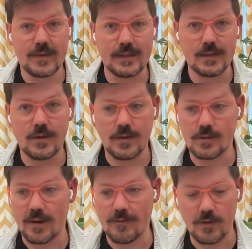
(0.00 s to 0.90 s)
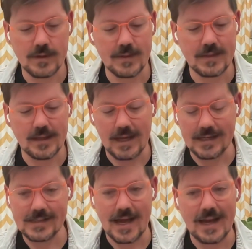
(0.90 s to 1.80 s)
we didn't do those reinforcements on the
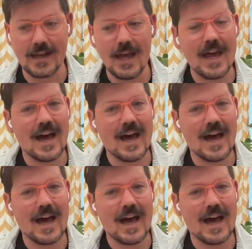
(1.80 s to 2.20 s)
inside.